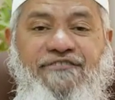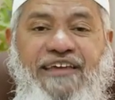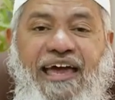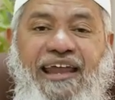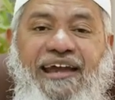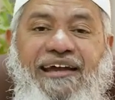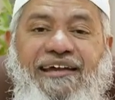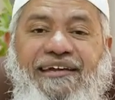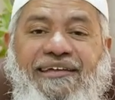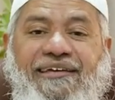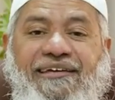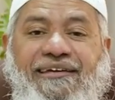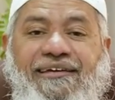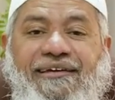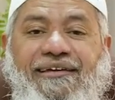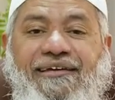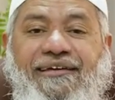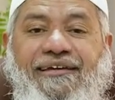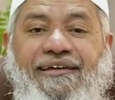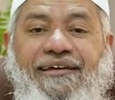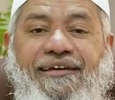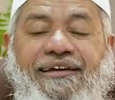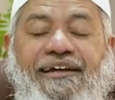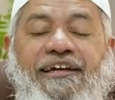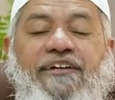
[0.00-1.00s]
charity,
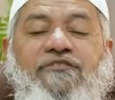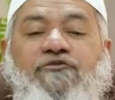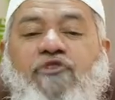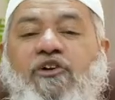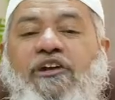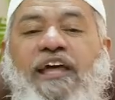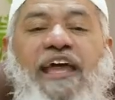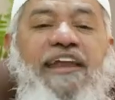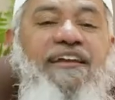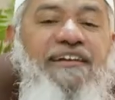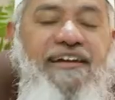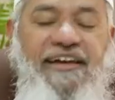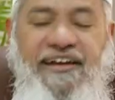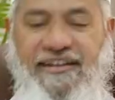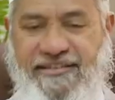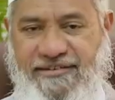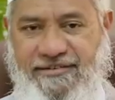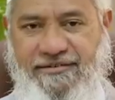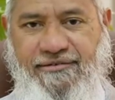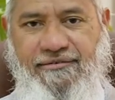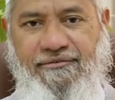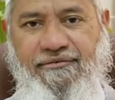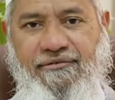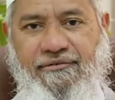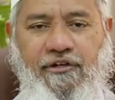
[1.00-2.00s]
it's not
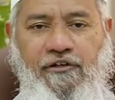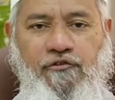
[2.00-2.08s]
encouraged.